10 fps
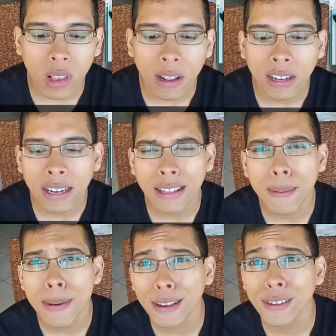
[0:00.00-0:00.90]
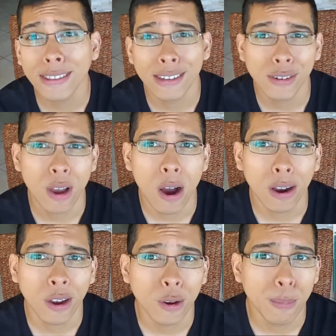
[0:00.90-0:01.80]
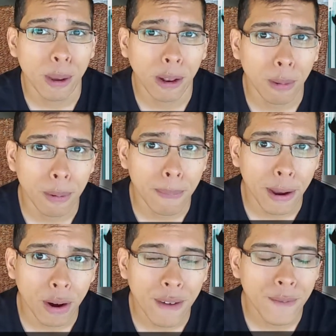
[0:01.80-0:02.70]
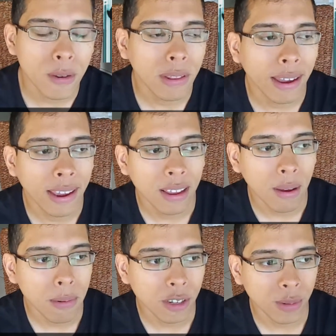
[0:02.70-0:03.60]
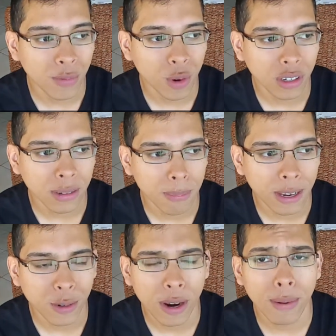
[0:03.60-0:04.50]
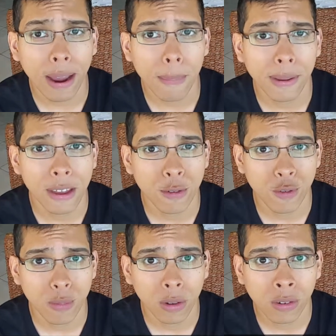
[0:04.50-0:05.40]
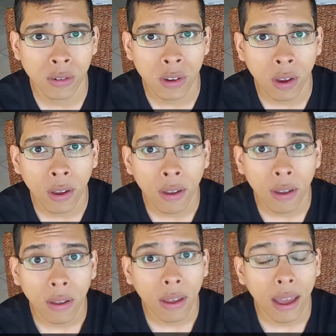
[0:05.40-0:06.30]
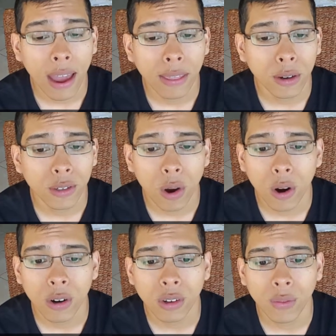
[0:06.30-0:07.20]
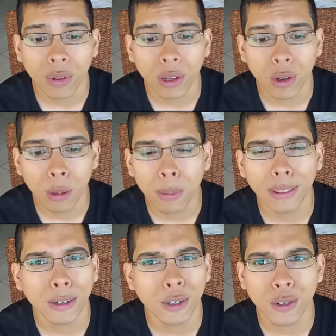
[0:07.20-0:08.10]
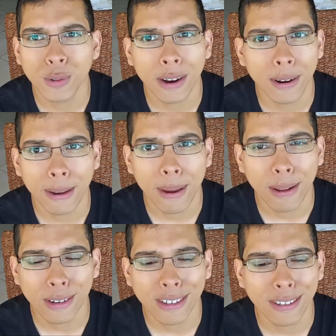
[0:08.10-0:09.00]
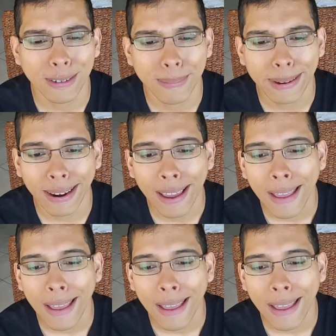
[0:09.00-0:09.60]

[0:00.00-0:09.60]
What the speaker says: the mix on this song could be a little bit better. I feel like Tim's voice is being drowned out by the instruments. And the guitars are really good, but they're just drowning him out just a little bit.